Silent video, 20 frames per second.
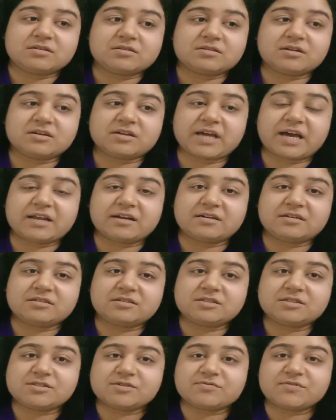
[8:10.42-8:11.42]
the
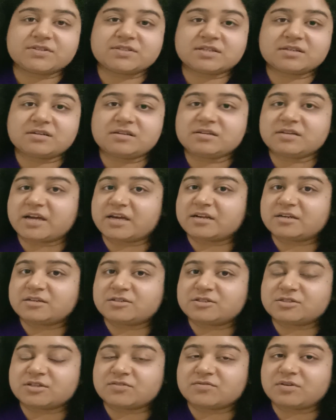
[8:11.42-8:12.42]
physical
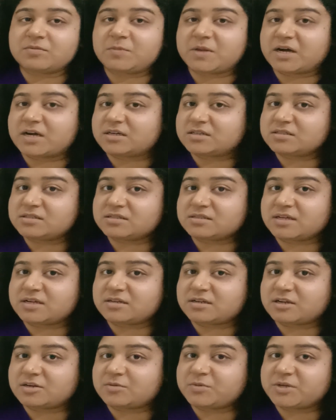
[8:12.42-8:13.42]
characters of the plants
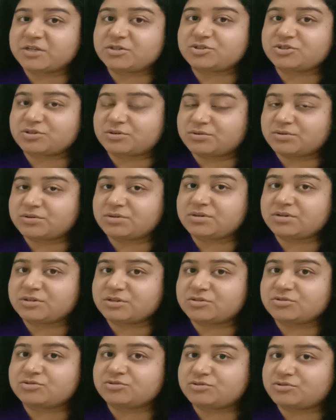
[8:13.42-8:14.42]
that are being shown
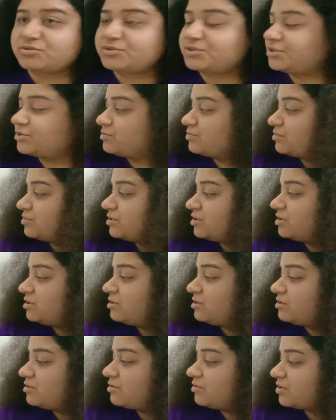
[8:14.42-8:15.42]
to you.
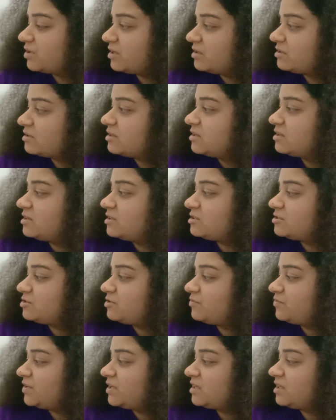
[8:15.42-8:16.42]
Okay.
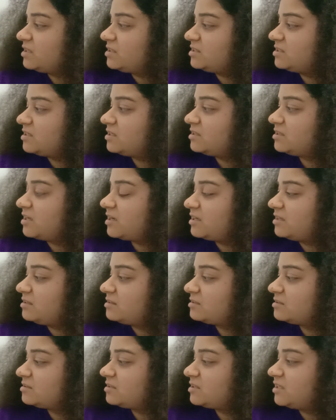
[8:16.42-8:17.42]
So we can see that
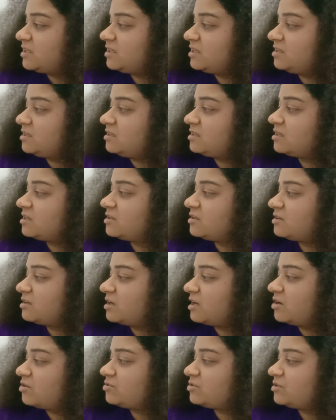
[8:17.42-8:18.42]
3
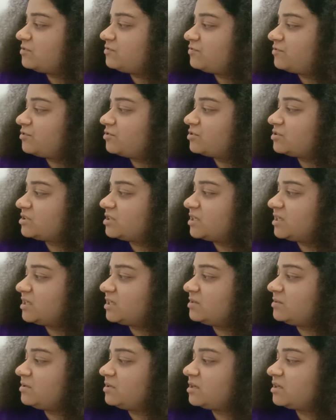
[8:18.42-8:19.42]
out of 4,
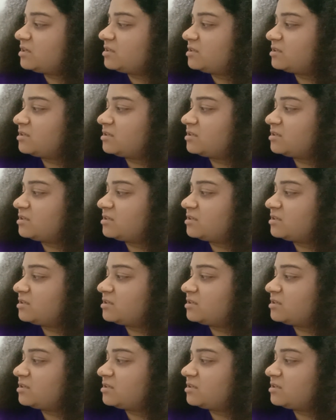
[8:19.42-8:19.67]
3